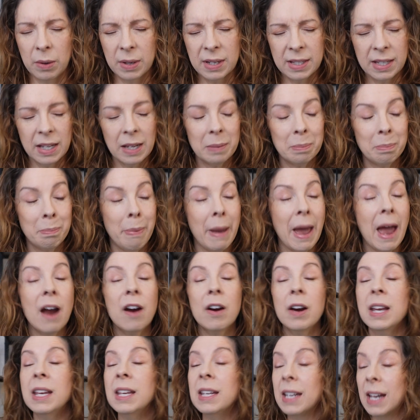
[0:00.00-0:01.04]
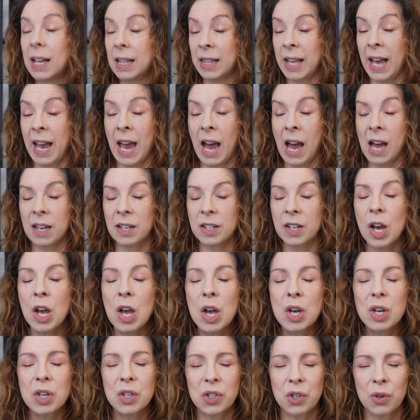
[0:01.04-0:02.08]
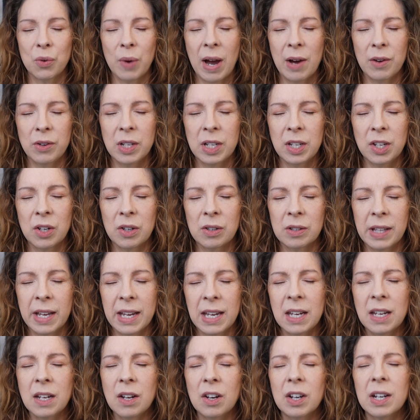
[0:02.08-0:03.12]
Is it barren land surrounding your lake,